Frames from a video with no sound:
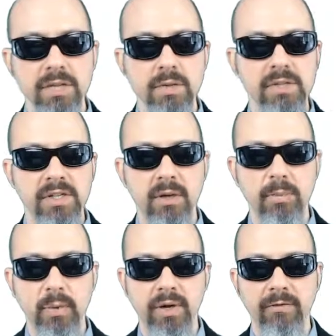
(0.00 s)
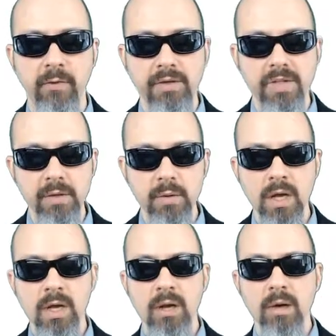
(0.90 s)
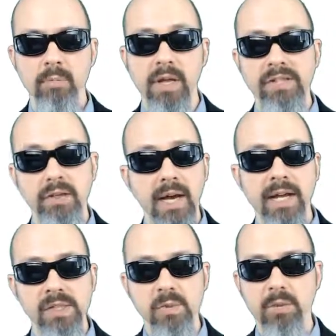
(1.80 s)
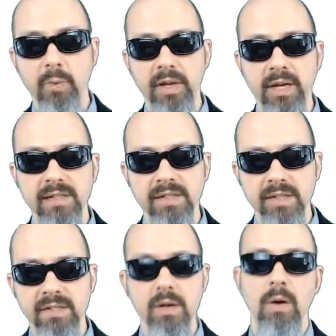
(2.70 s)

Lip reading: 0.42 plus or minus 1.96.